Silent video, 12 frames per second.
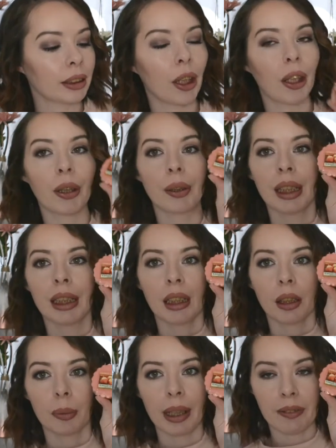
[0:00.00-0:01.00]
so
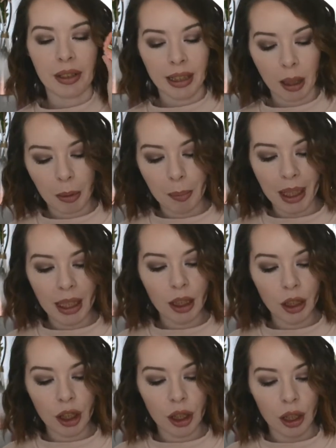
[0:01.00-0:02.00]
we have summer
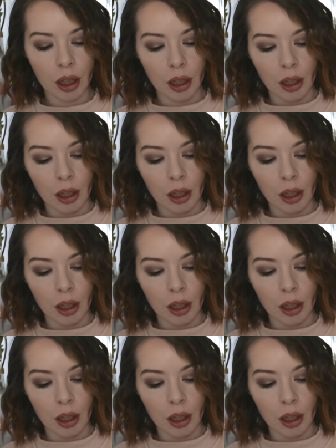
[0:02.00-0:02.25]
peach,